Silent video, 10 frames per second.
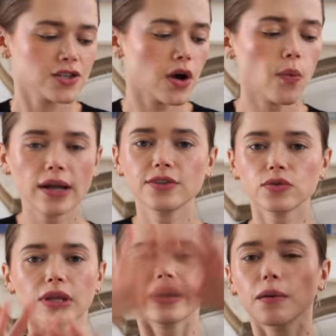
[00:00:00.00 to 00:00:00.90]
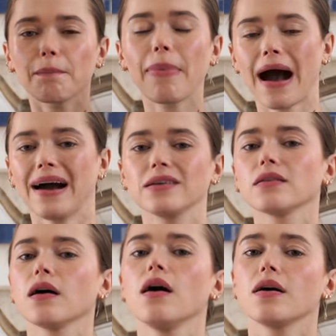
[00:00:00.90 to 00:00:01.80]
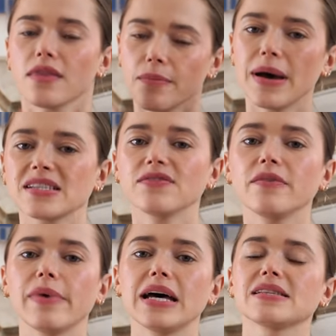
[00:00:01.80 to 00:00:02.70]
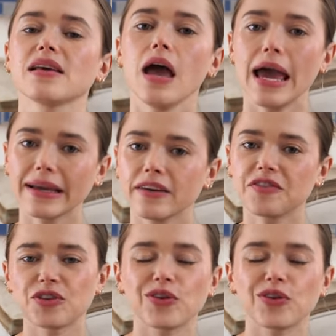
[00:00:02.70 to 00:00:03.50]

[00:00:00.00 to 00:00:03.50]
So I wanted to like compile the best of the best and give it